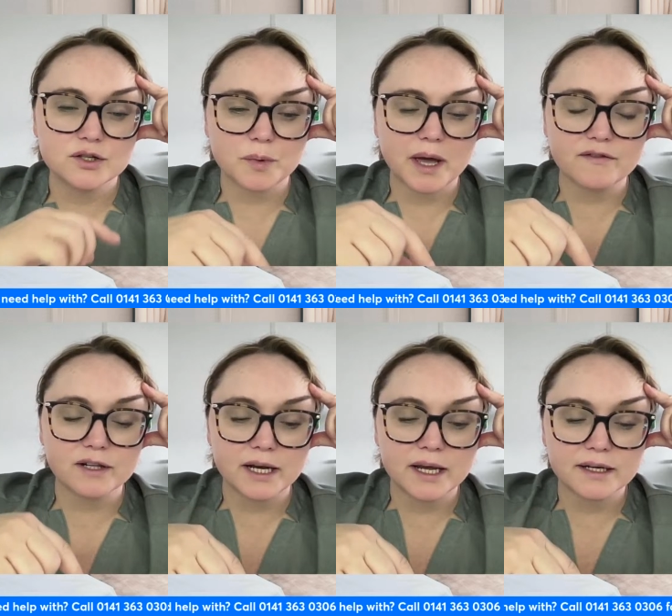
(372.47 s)
So we have
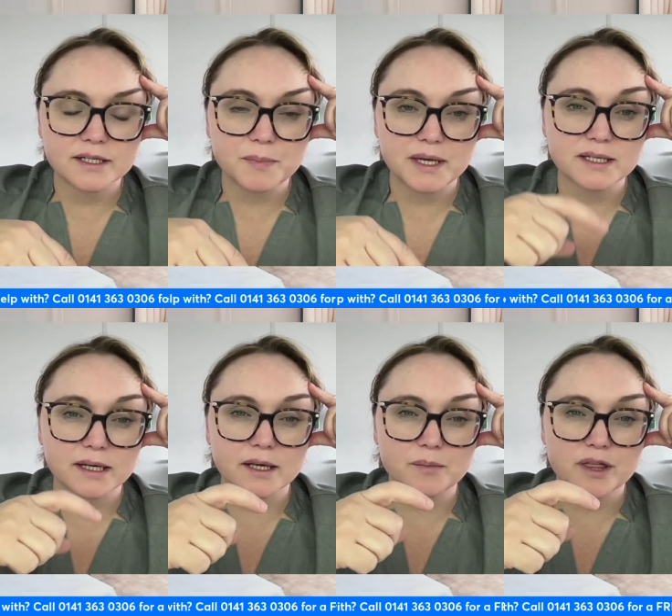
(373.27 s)
clinics
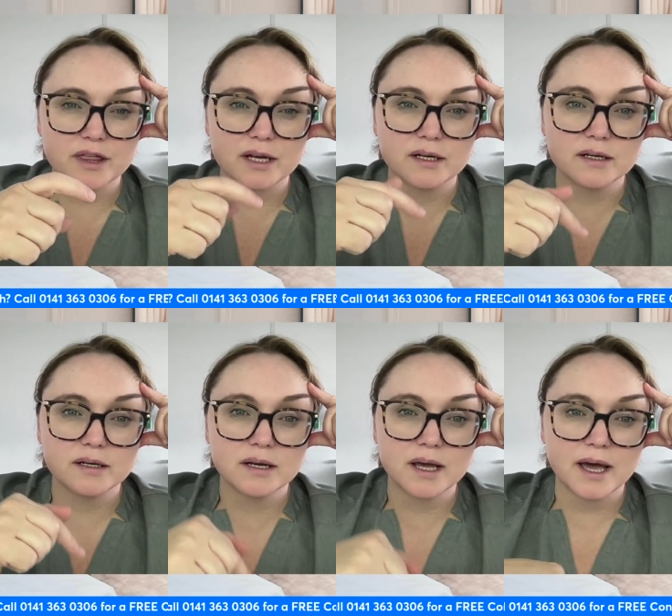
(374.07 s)
basically
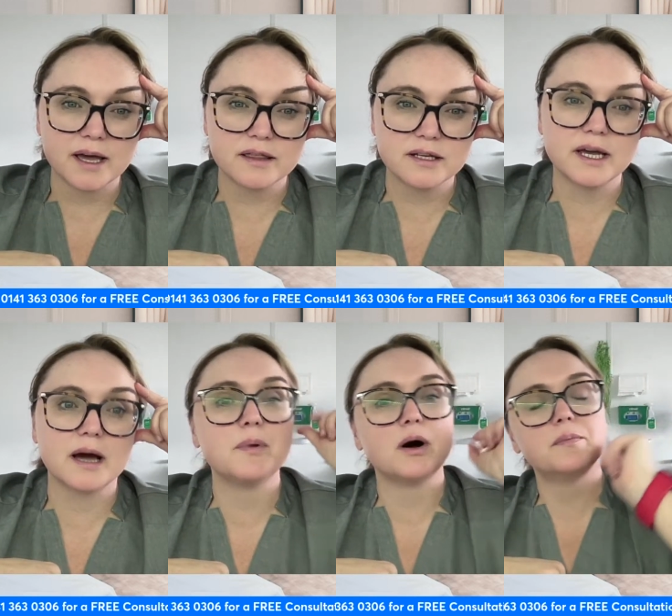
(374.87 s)
within the
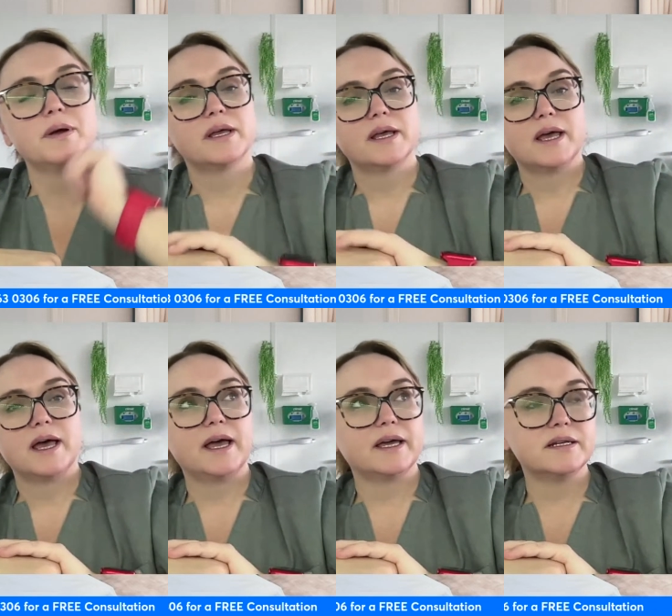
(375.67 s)
Rehab Hub
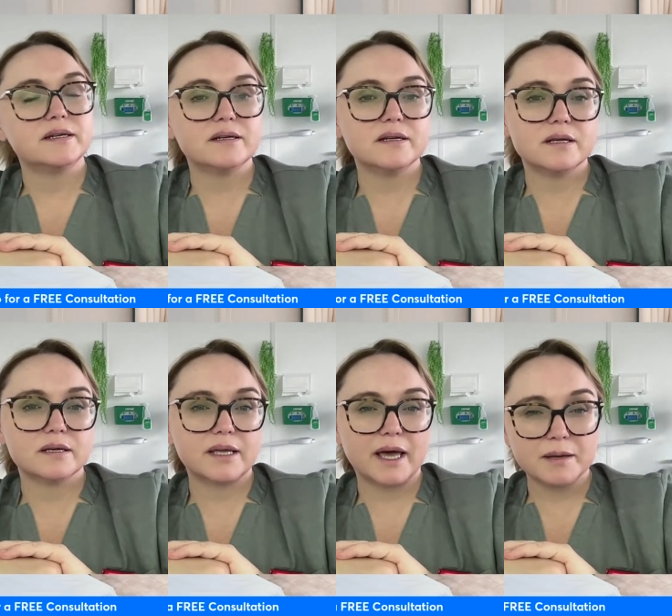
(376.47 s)
in
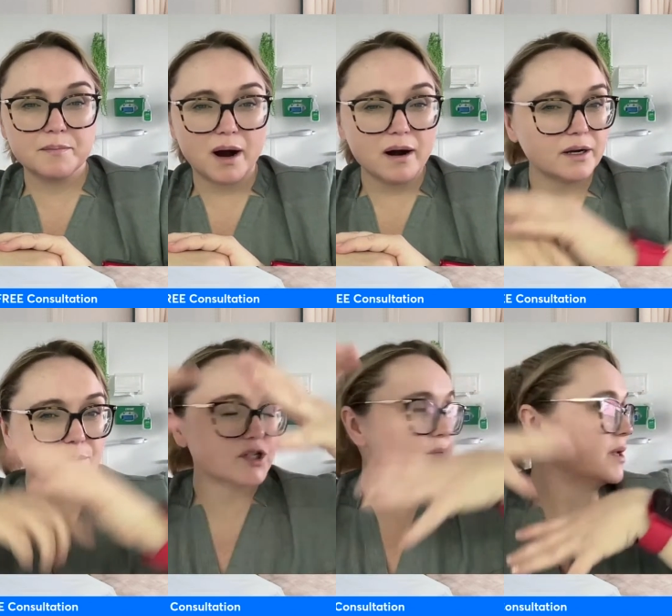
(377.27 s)
Kinning Park,
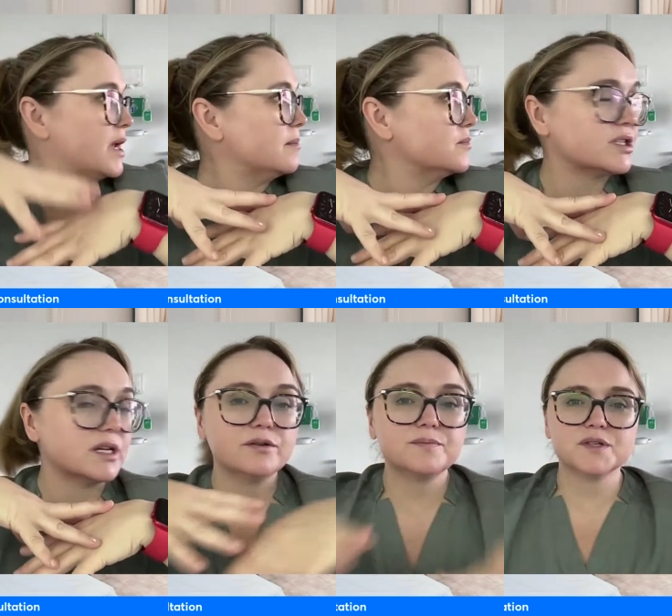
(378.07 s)
which is where I am just
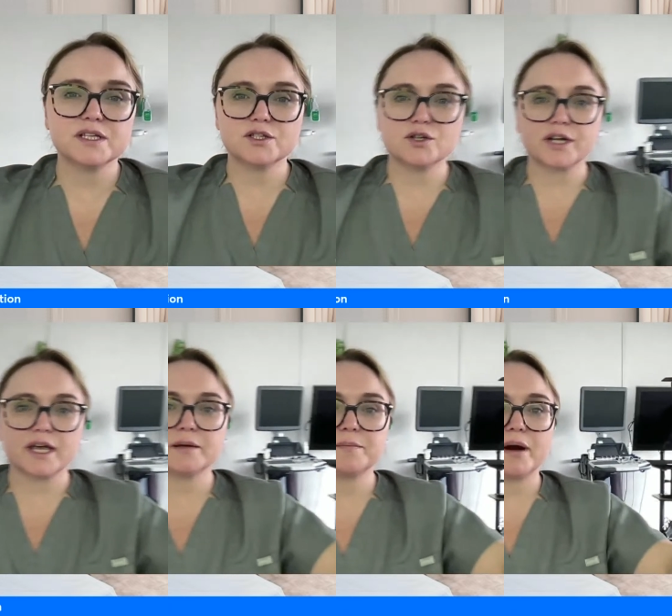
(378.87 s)
now. So this is our
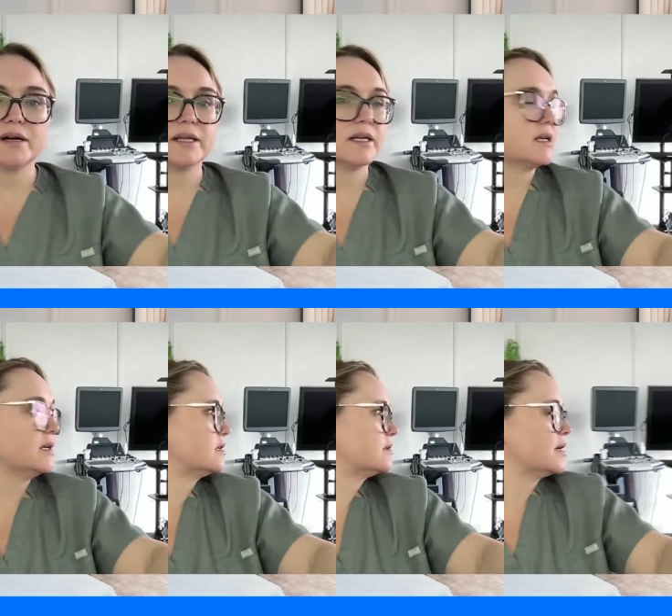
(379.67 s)
Kinning Park clinic
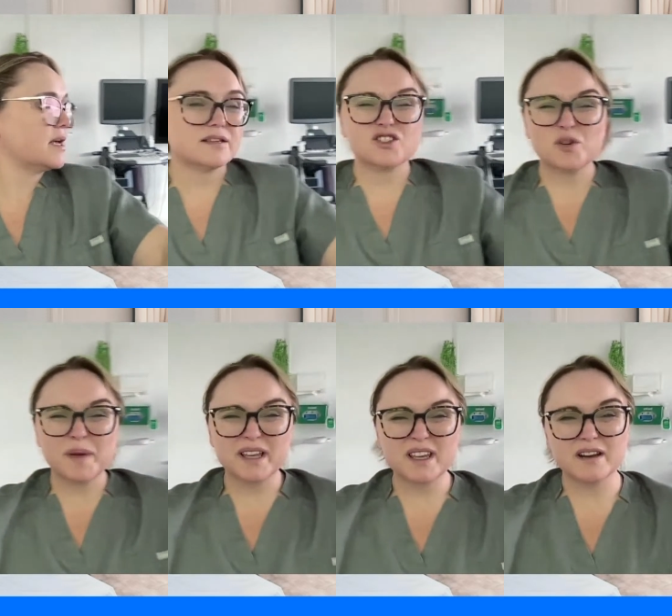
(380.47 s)
here. So they're a
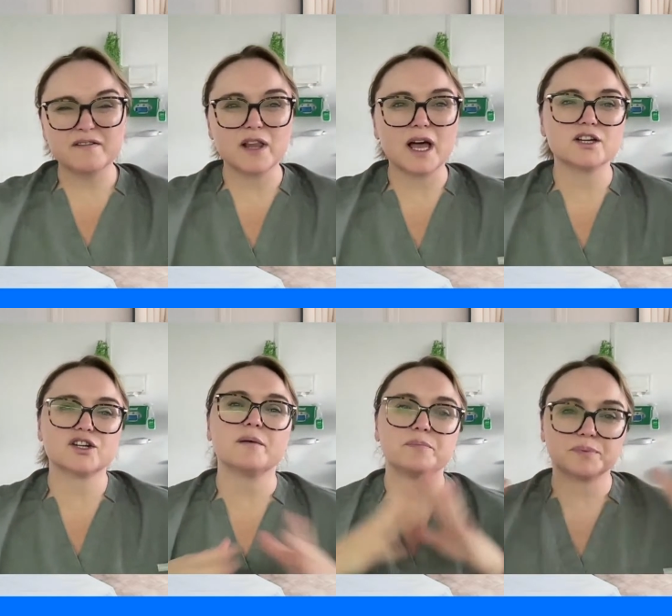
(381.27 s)
big kind of
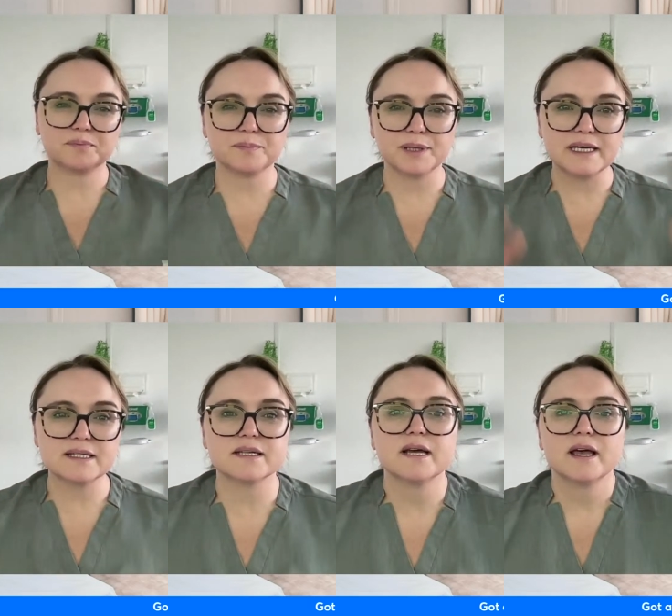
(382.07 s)
flagship
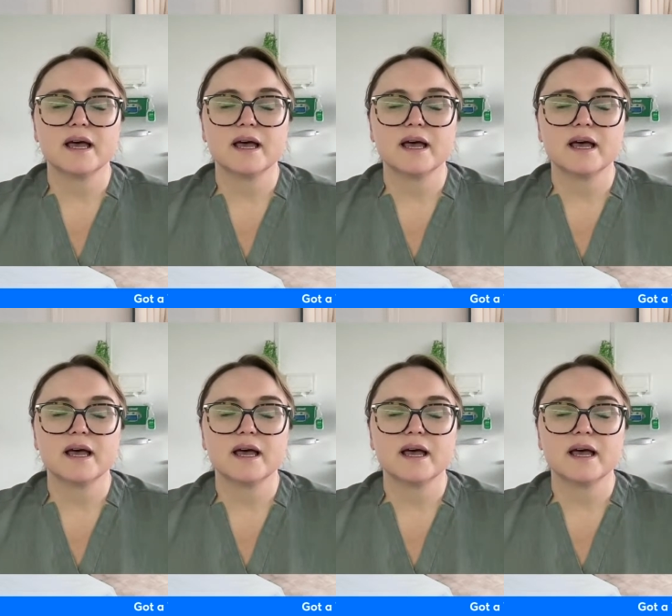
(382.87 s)
place.